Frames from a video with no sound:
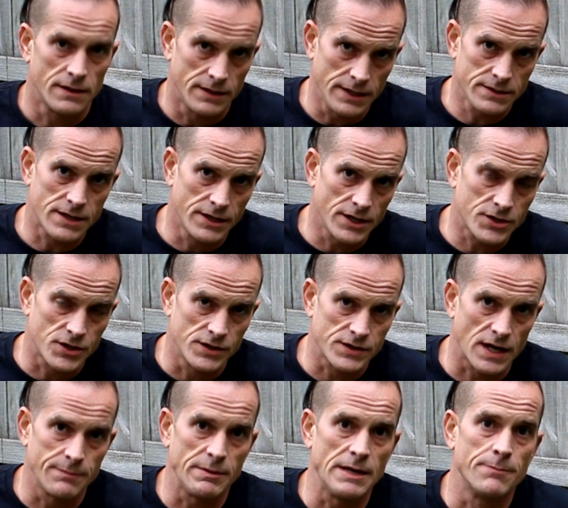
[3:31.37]
these
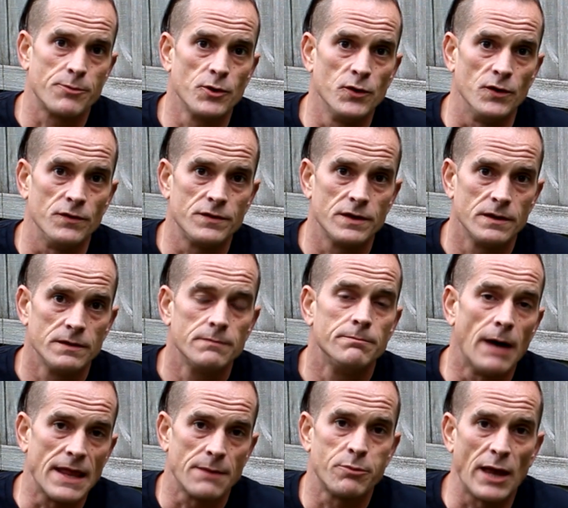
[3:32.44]
conditions can be improved
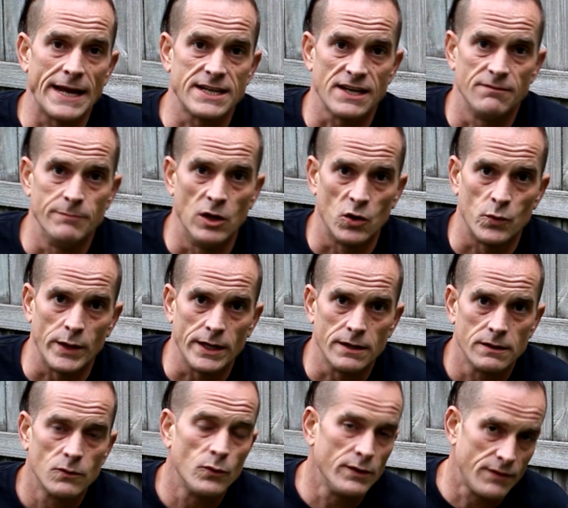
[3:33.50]
by the planting of milkweed.
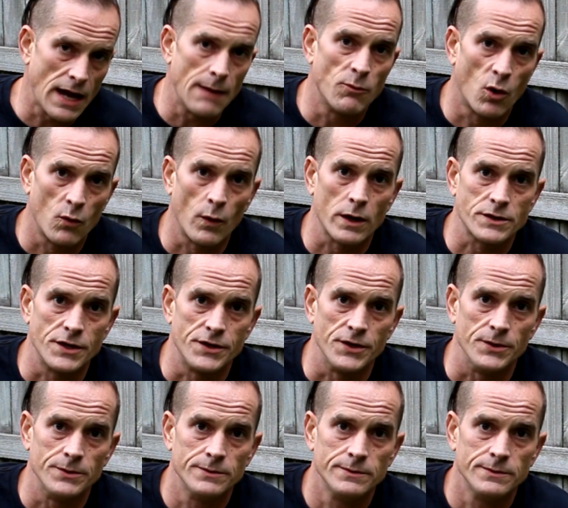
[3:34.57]
We've got more work to do.